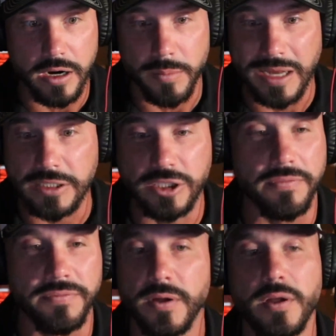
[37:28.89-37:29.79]
And I'm like,
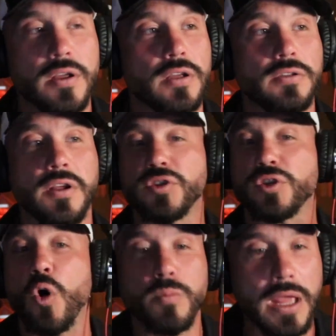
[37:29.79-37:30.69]
Jeff, you
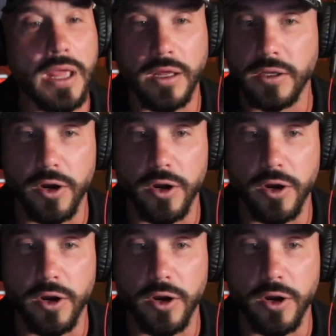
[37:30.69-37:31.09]
sold me.